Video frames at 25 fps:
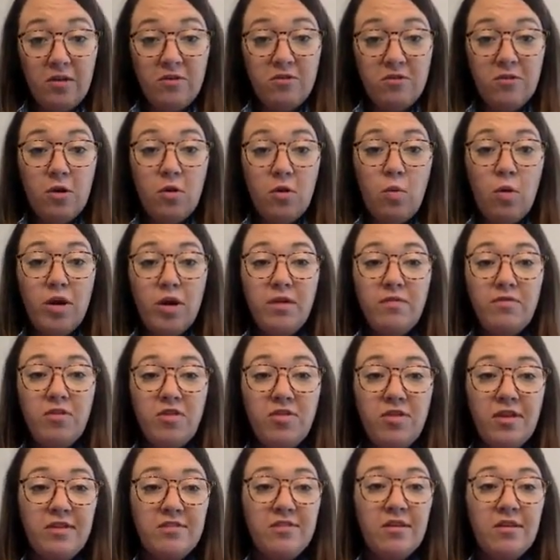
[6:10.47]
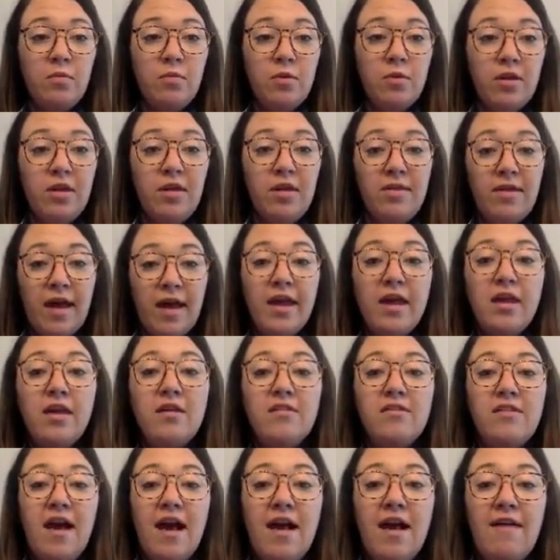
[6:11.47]
So one of the things I really like
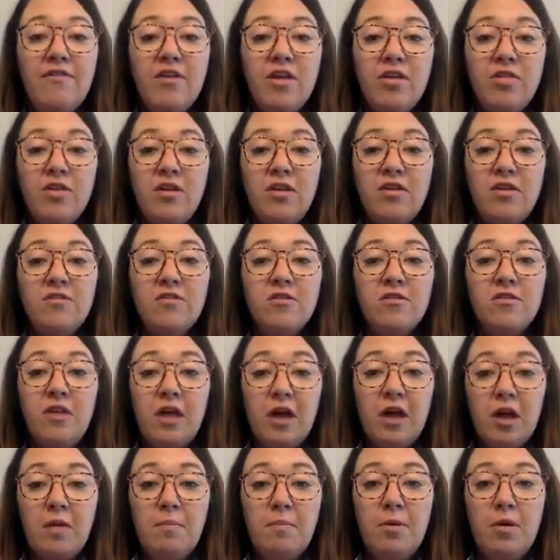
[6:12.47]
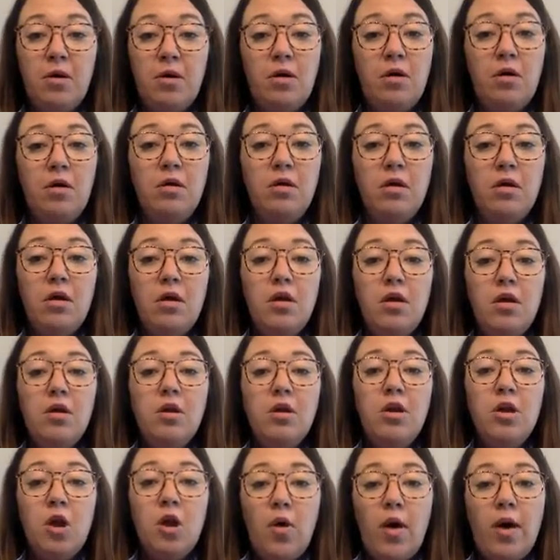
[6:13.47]
is having these clickable, you
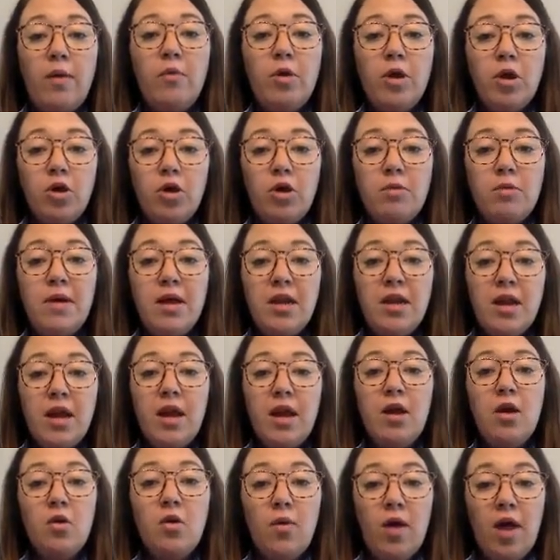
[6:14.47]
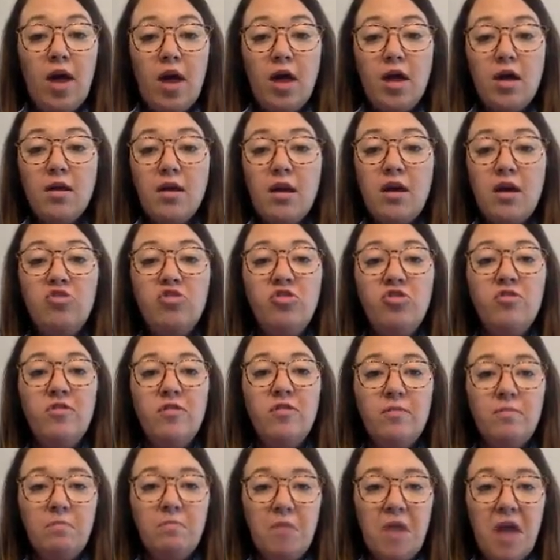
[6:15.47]
know, I wanna go to Monday, okay.
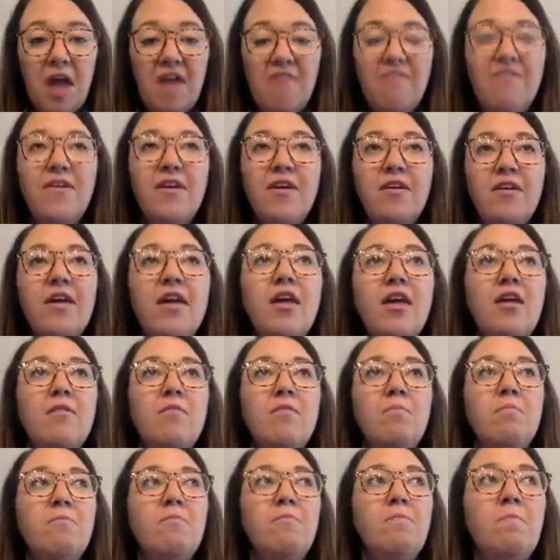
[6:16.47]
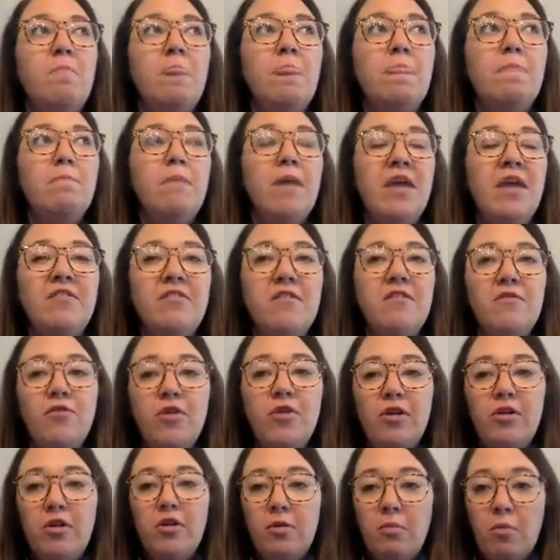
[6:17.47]
I feel like it makes it feel
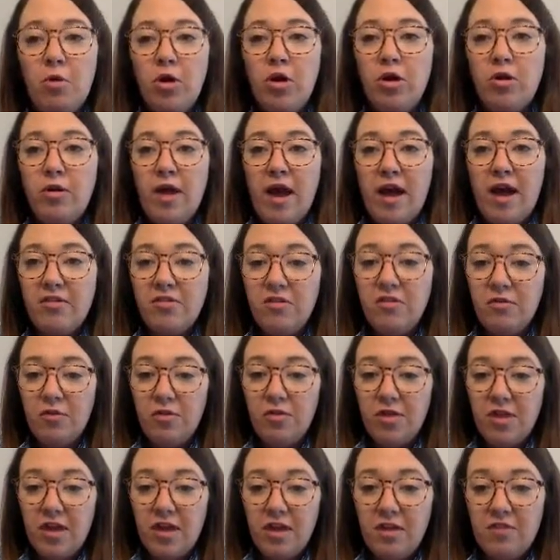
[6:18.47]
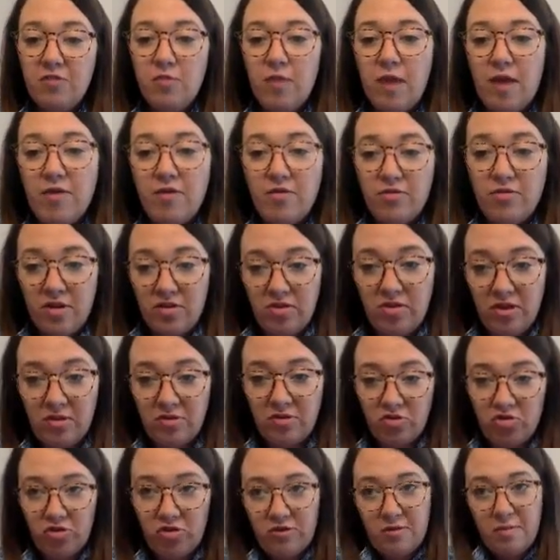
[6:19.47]
a little more interactive for the kids rather than these are
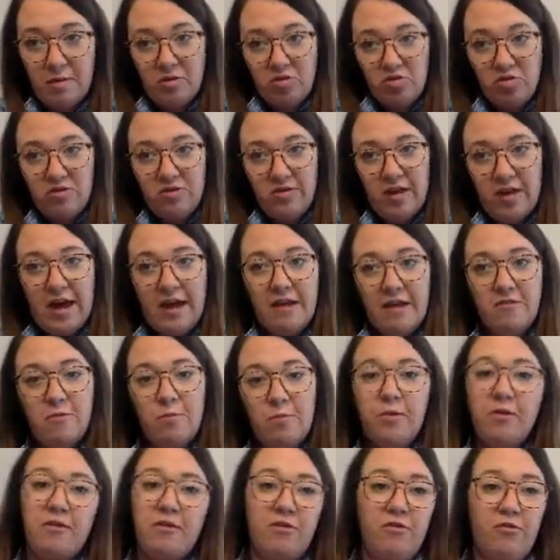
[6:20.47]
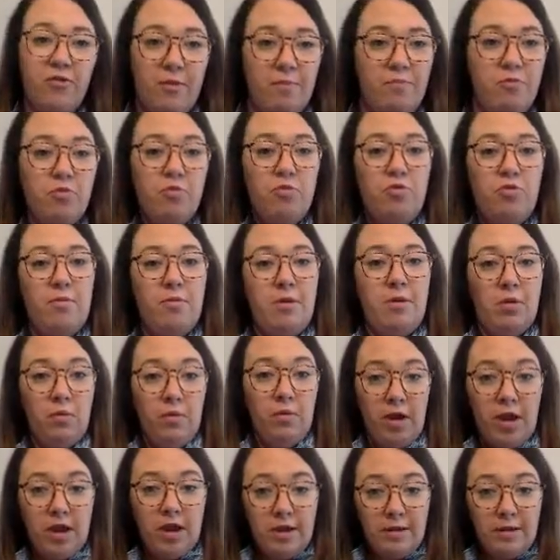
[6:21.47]
just a bunch of slides, please flip through them and read.